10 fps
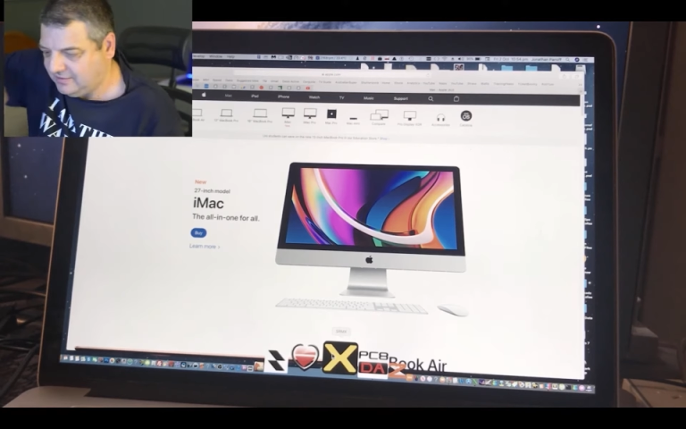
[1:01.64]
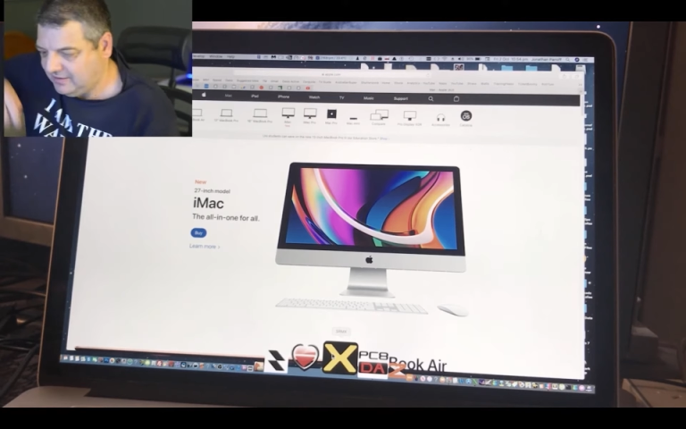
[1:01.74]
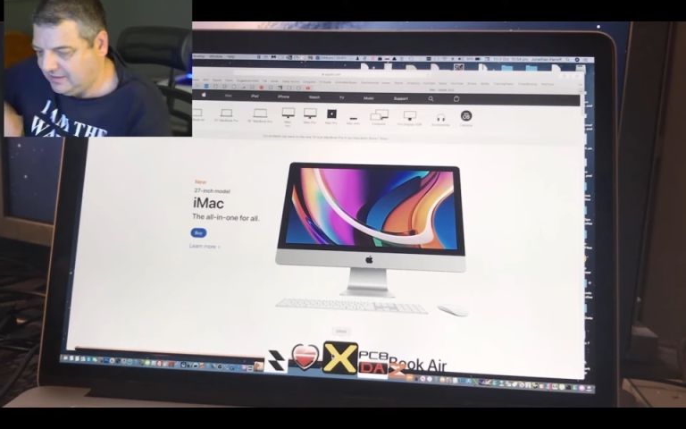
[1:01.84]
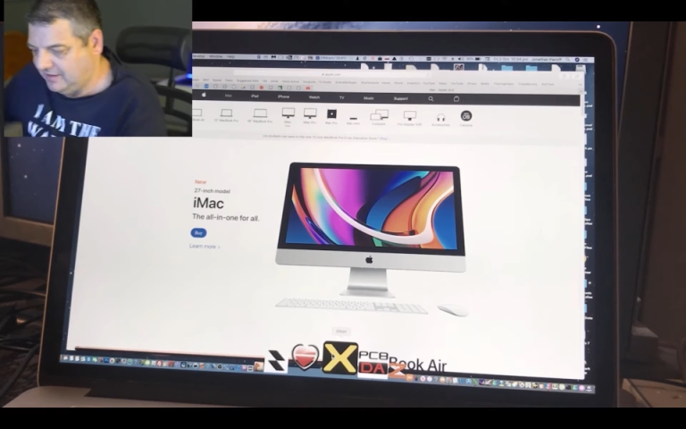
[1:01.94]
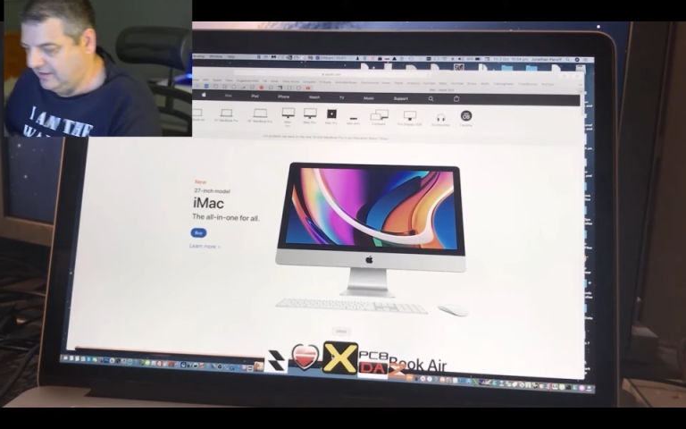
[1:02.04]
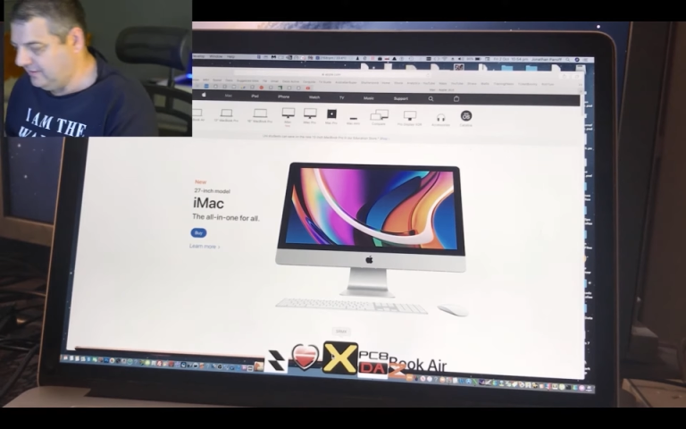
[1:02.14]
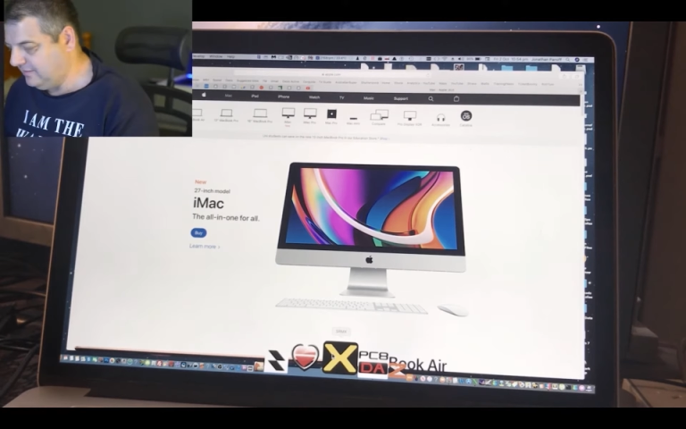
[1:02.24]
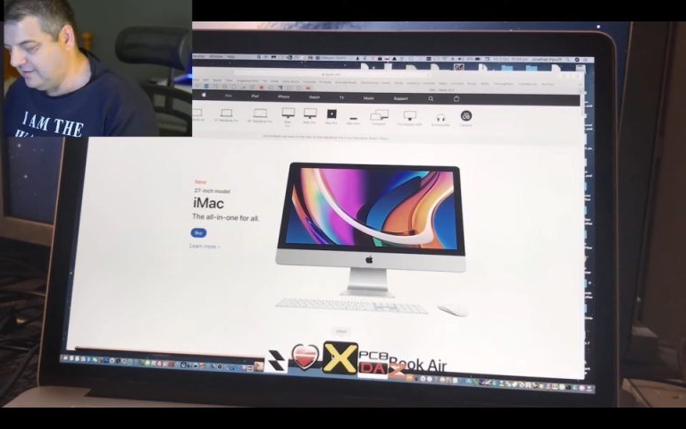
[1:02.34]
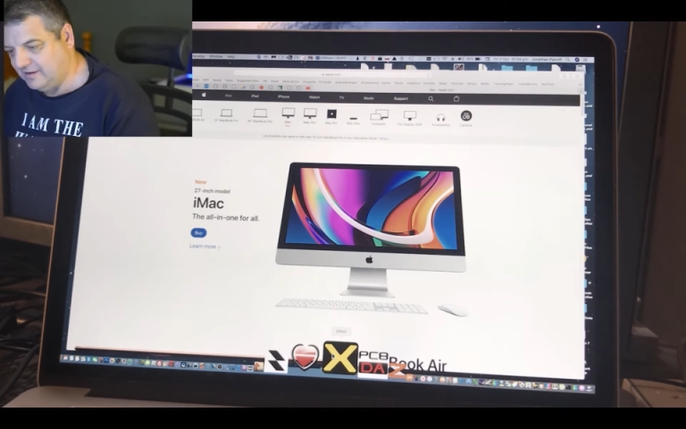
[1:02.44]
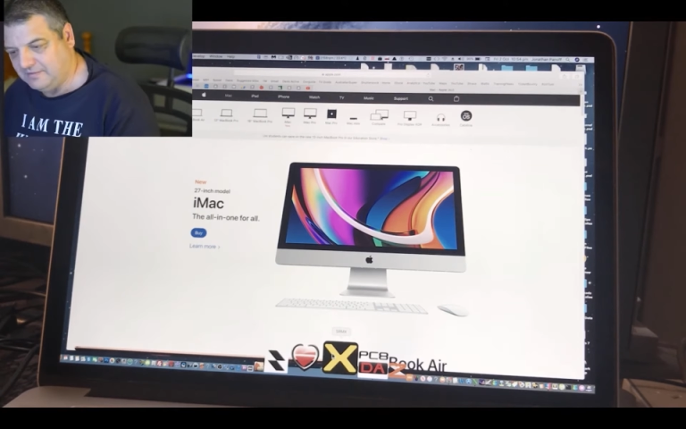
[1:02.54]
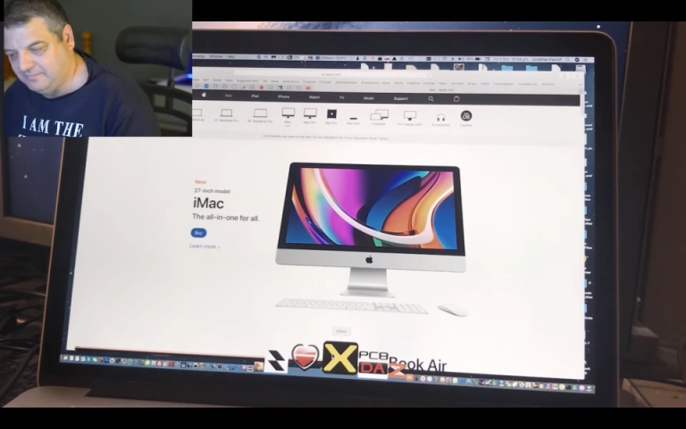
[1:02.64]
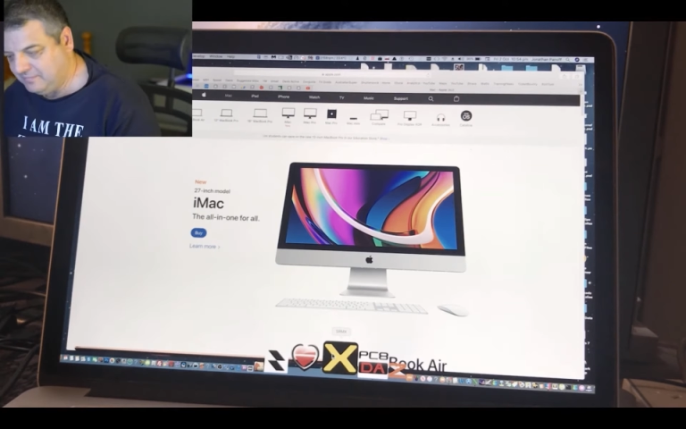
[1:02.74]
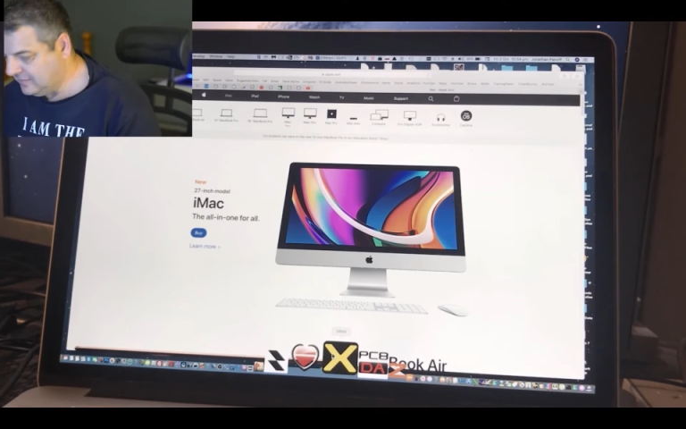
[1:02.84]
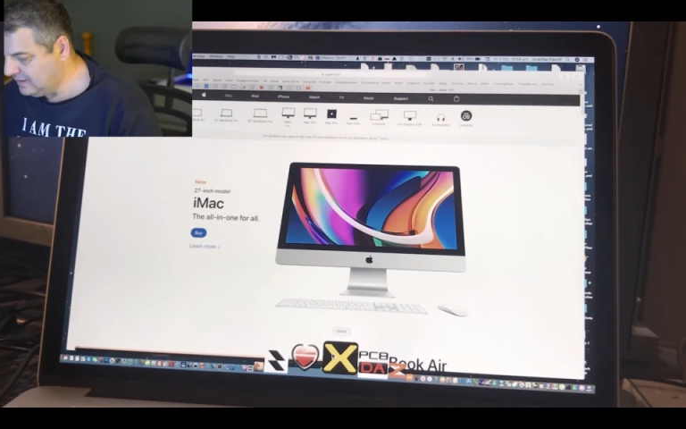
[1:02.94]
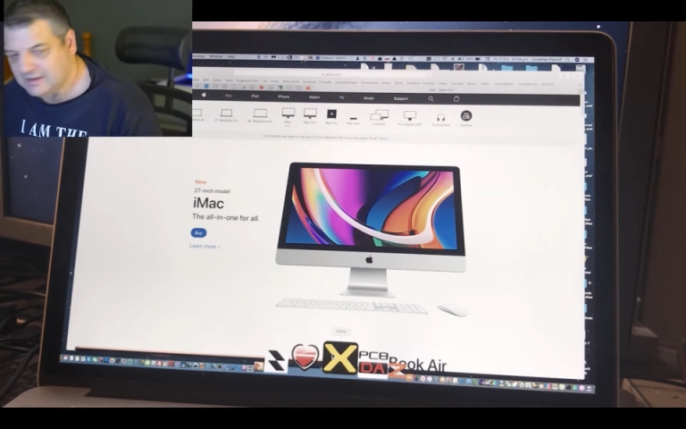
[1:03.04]
and
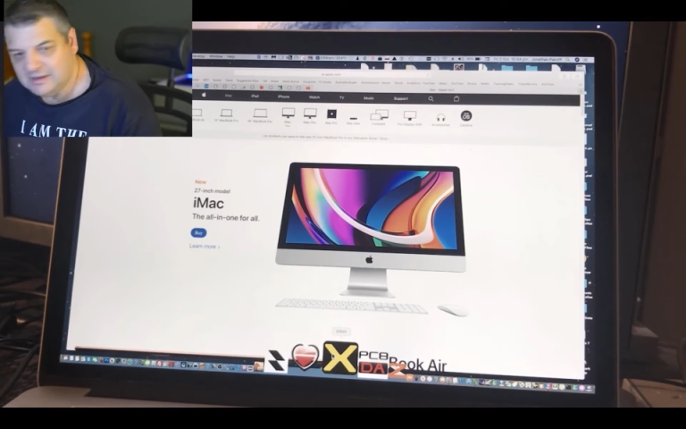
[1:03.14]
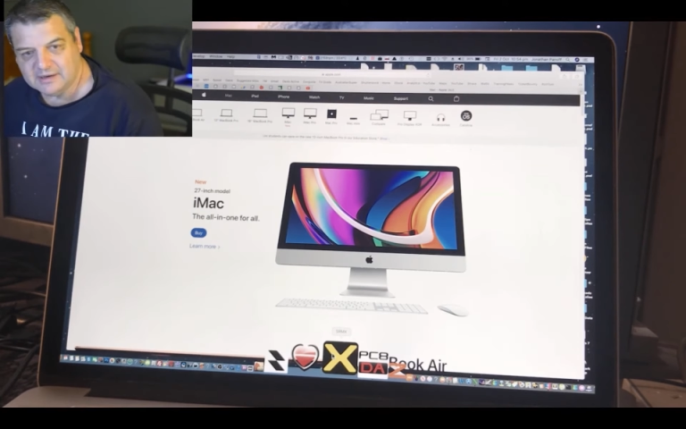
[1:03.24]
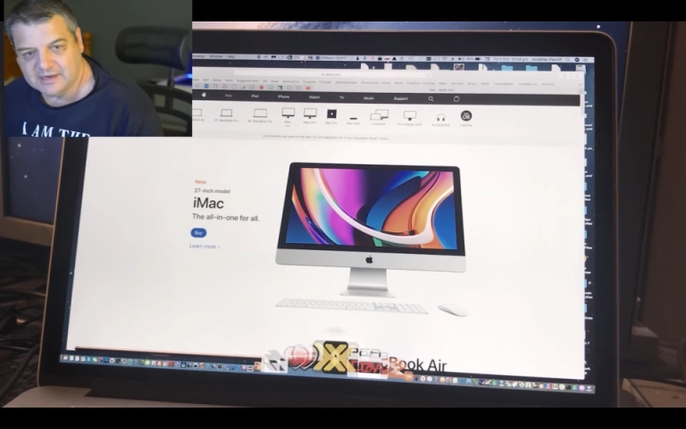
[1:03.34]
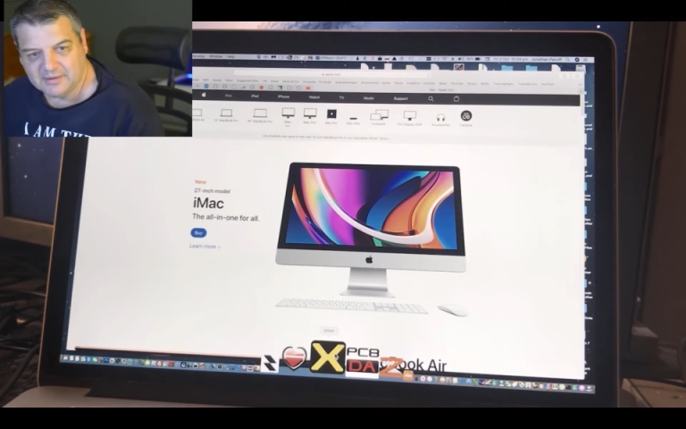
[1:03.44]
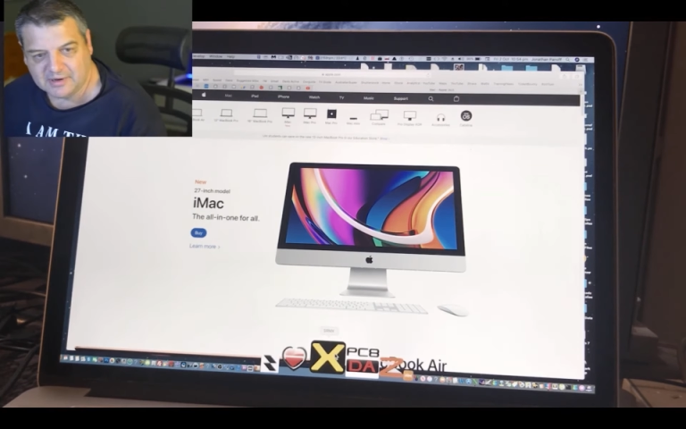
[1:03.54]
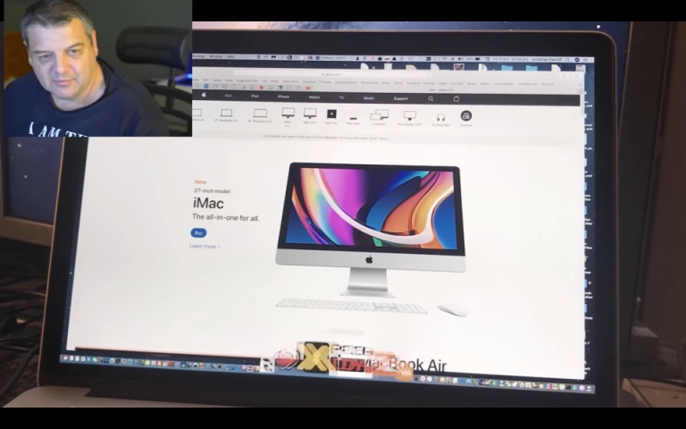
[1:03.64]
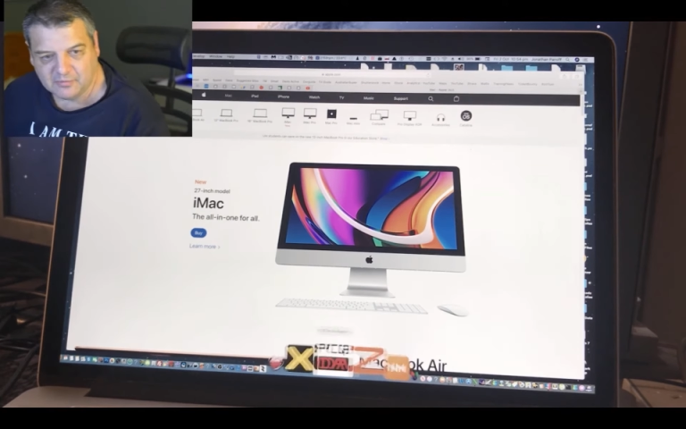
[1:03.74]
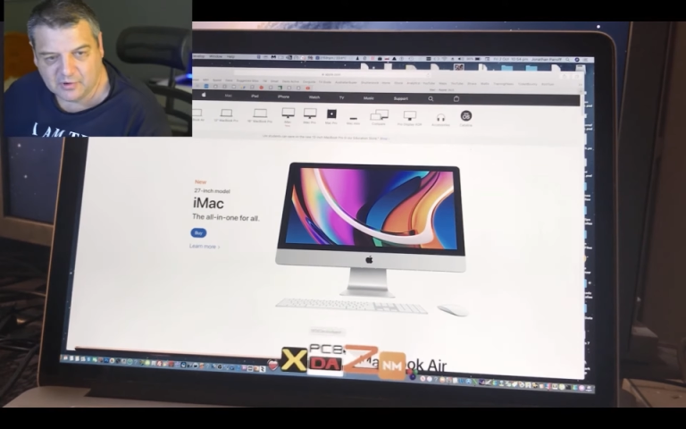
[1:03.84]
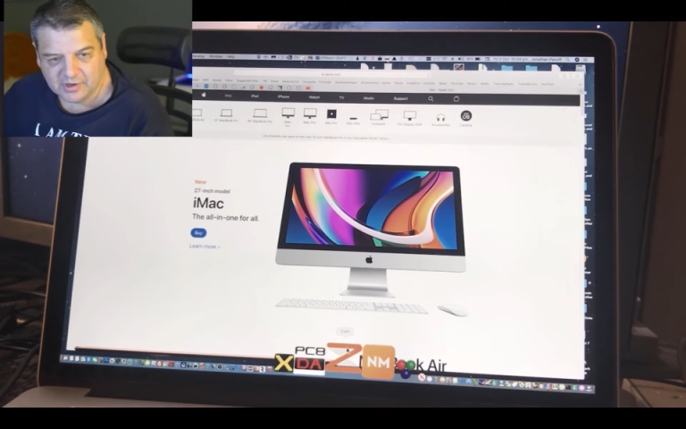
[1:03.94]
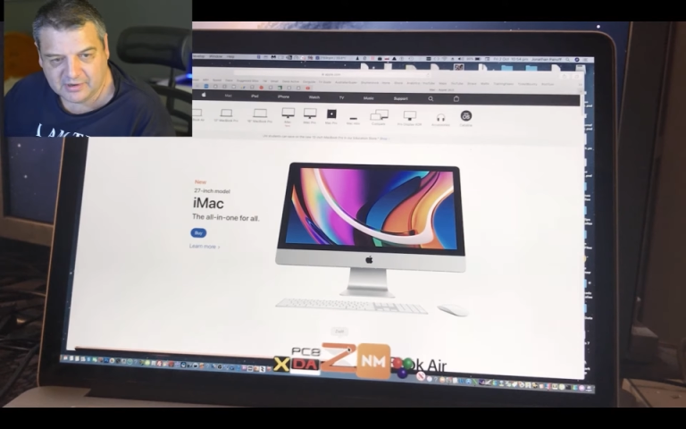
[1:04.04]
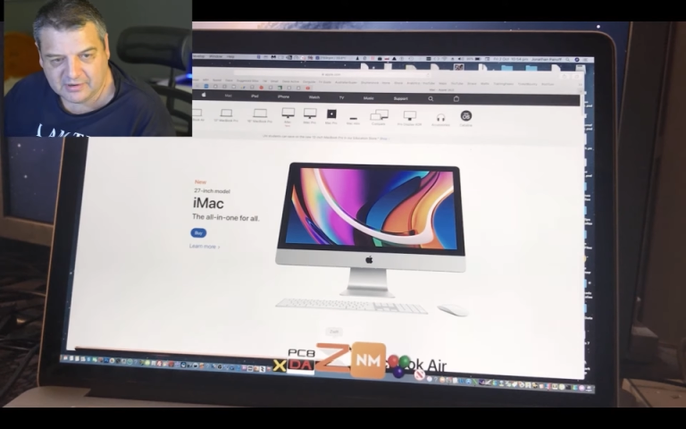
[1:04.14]
now we can work.